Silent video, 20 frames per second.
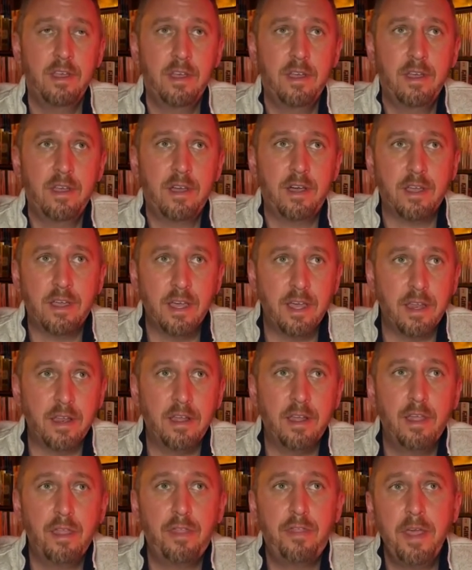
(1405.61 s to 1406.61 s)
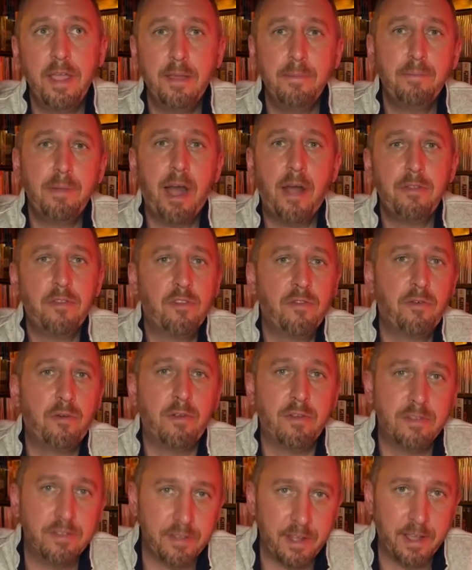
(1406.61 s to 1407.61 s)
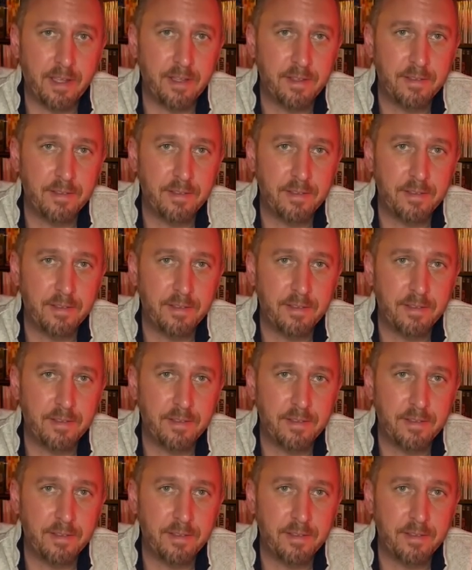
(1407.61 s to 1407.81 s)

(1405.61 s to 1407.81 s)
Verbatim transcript: Again, think about this for a second.